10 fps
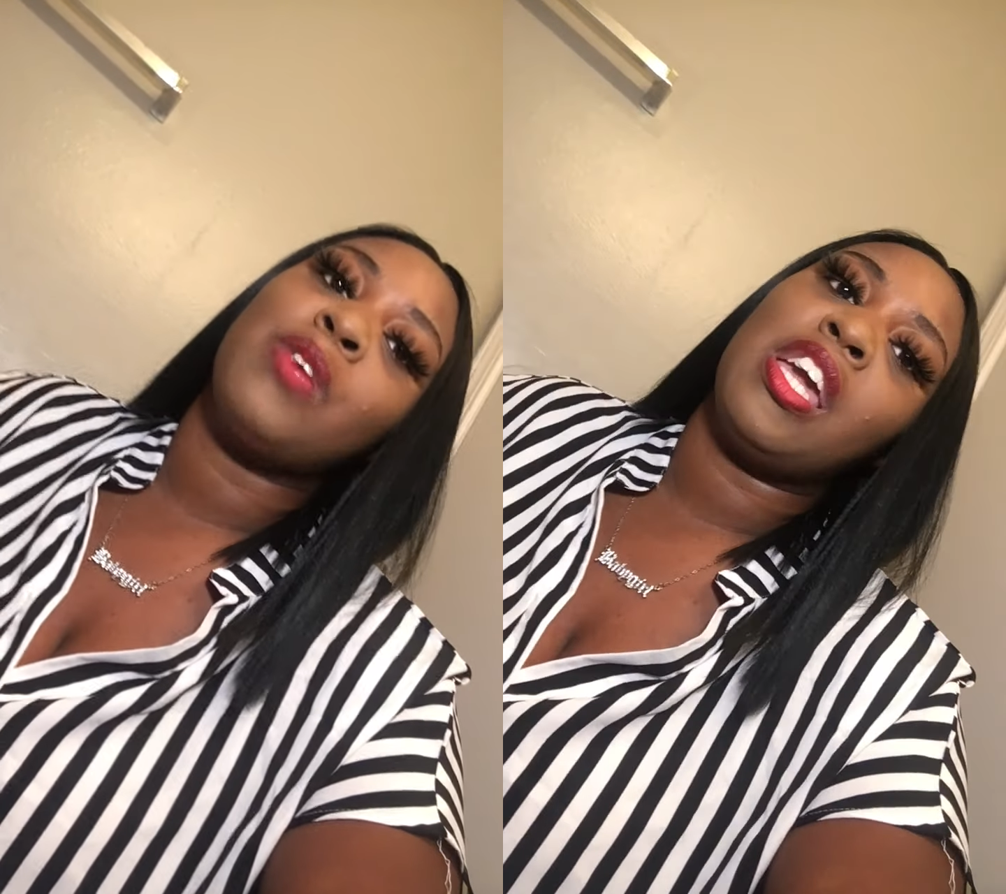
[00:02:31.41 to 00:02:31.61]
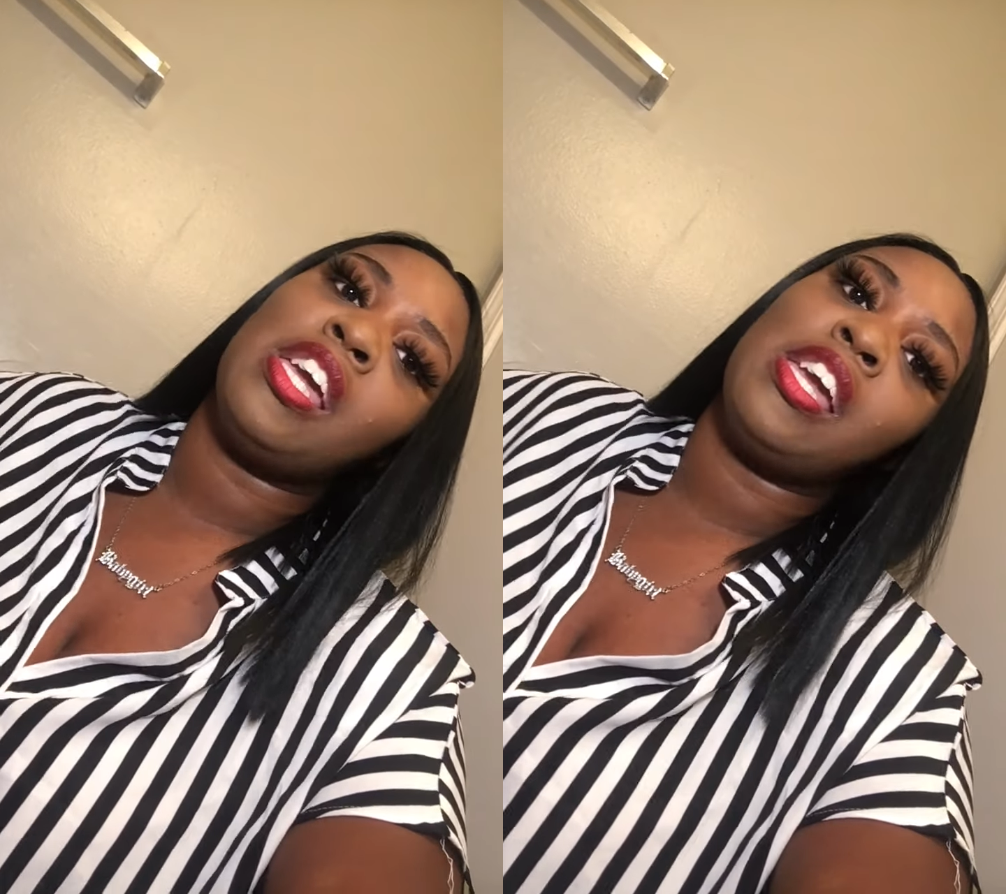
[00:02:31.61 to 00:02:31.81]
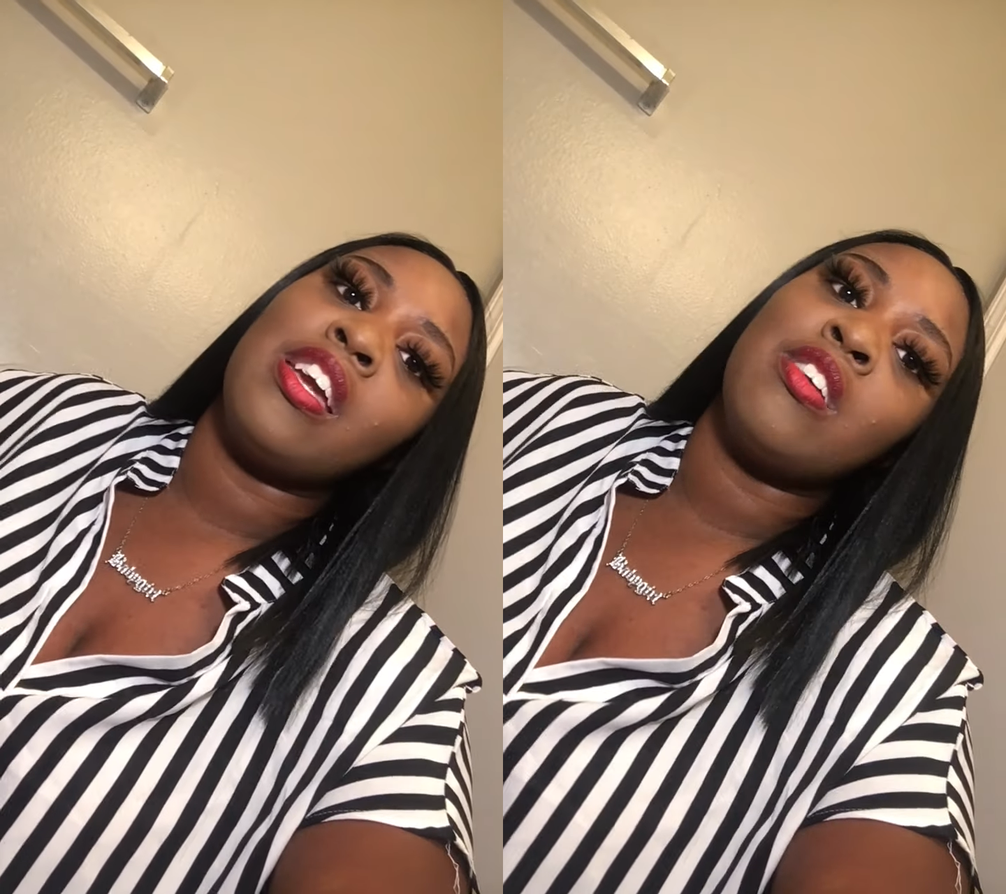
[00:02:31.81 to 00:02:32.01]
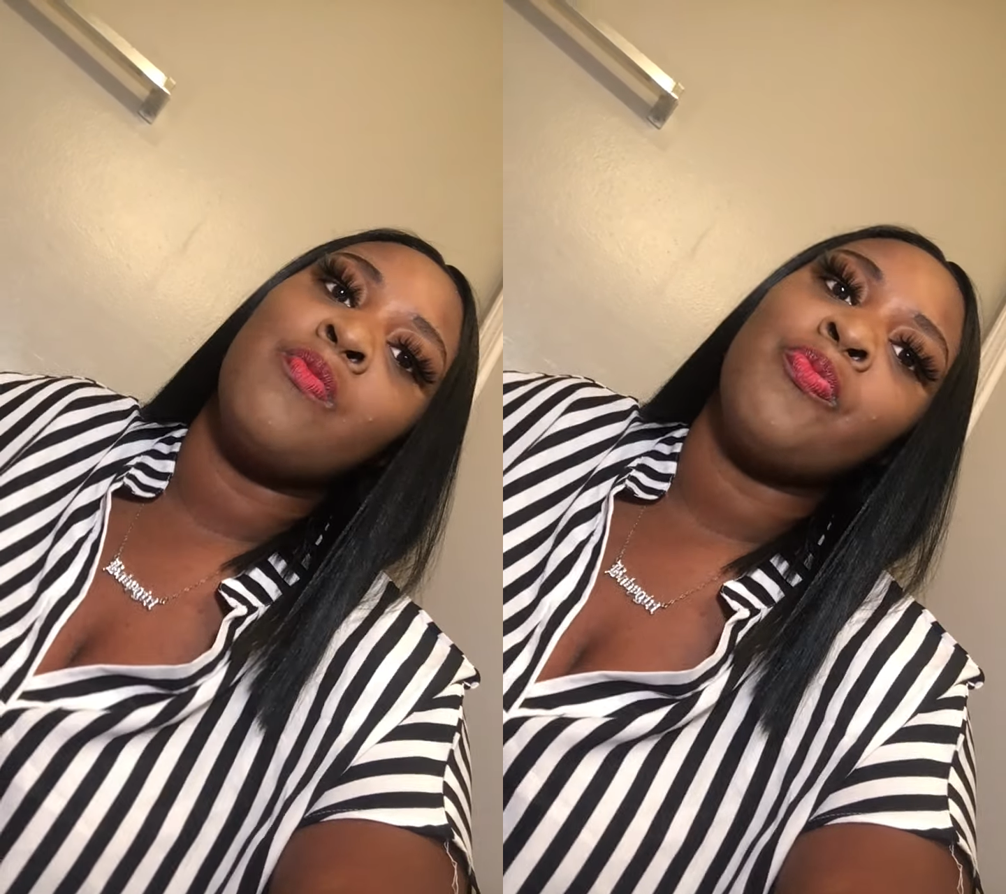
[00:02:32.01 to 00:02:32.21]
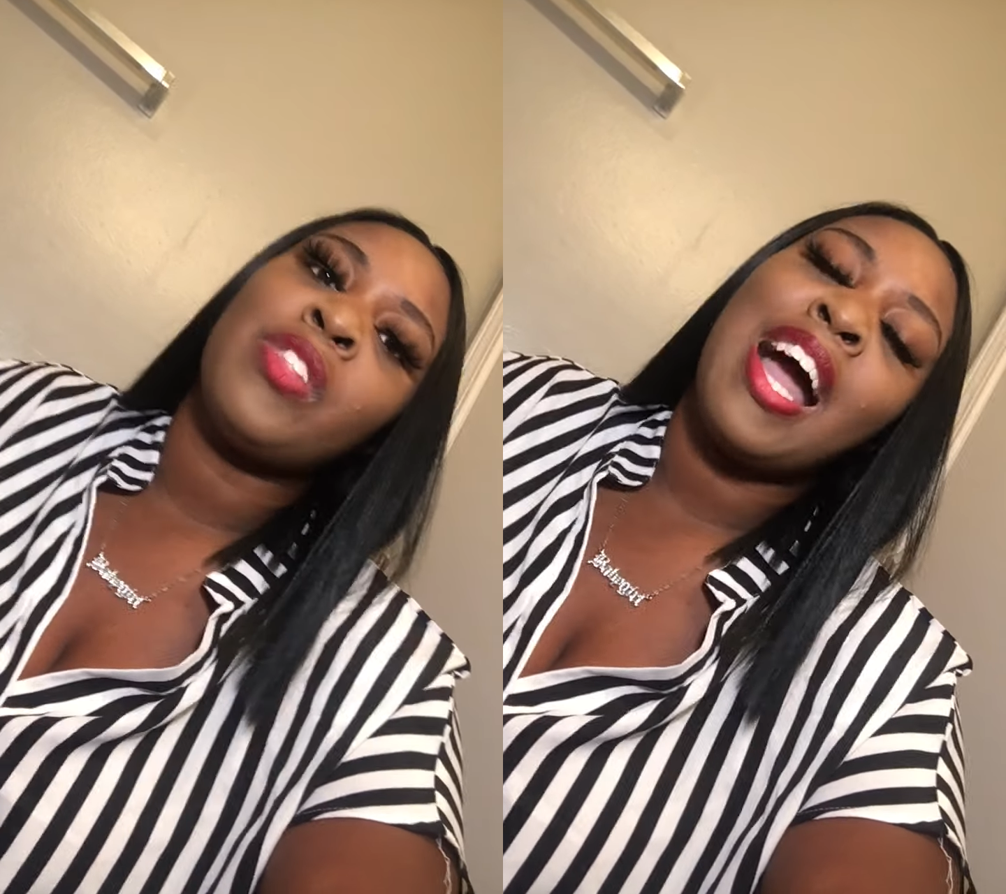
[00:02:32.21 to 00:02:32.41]
and
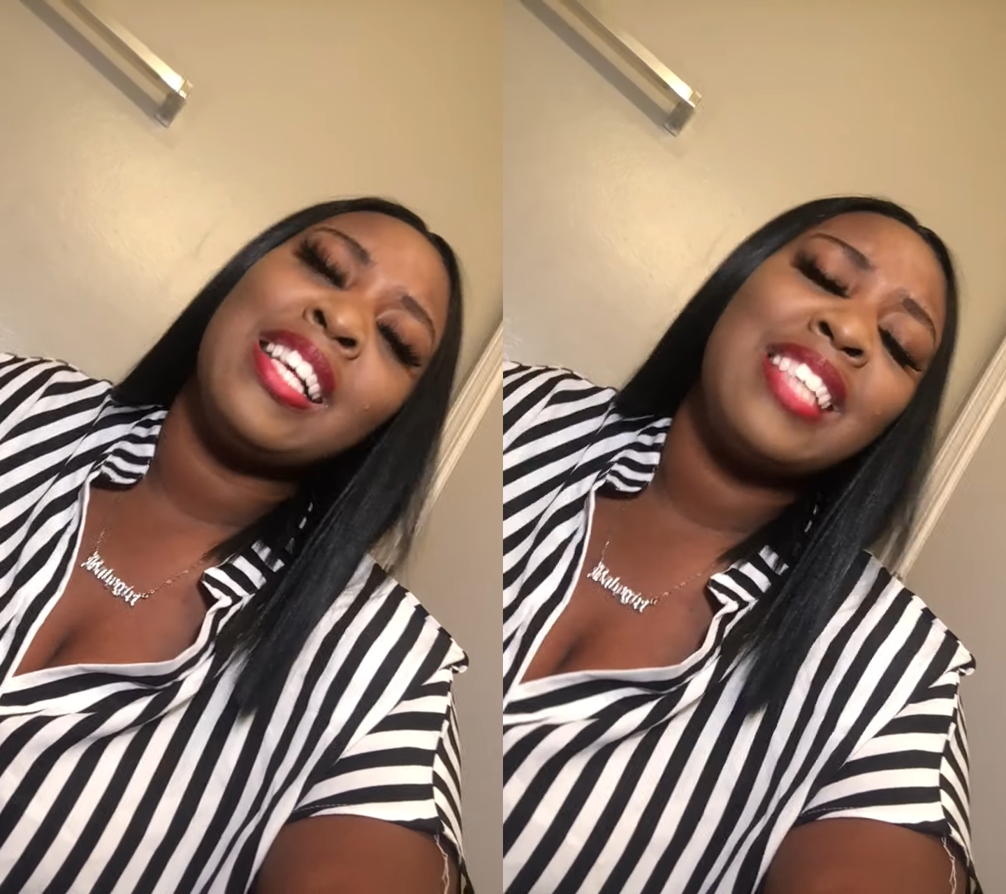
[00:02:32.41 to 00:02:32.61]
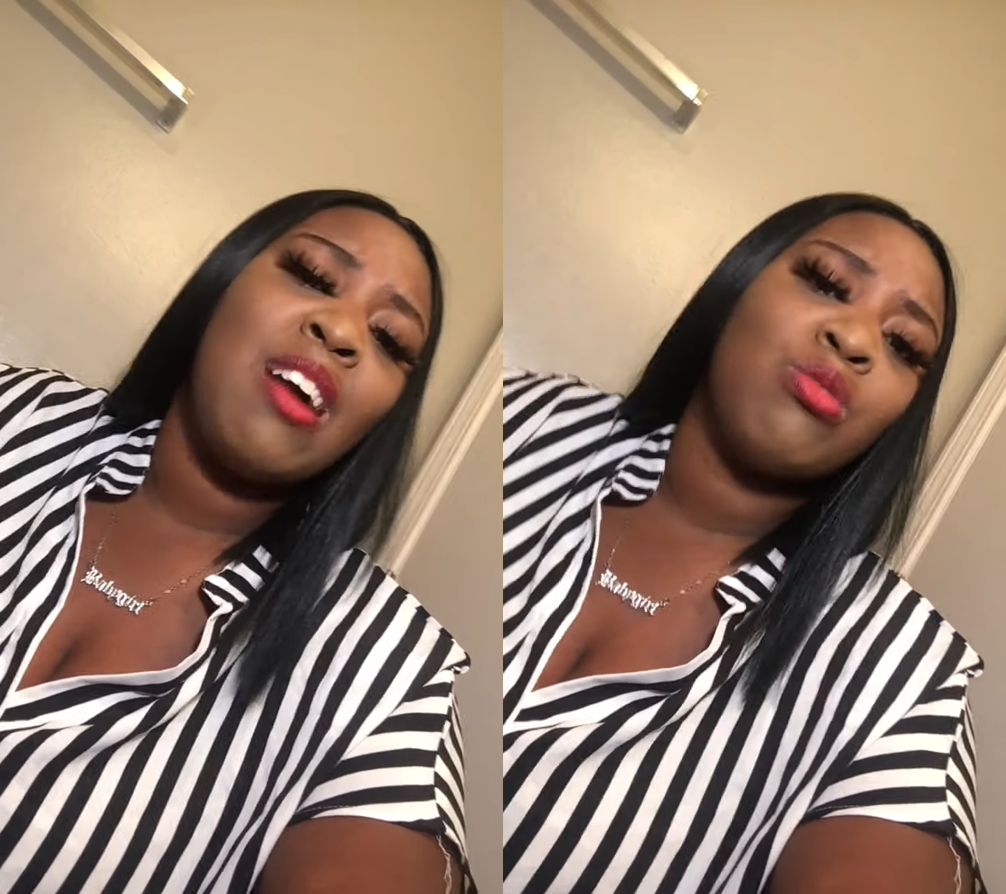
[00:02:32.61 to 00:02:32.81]
I said I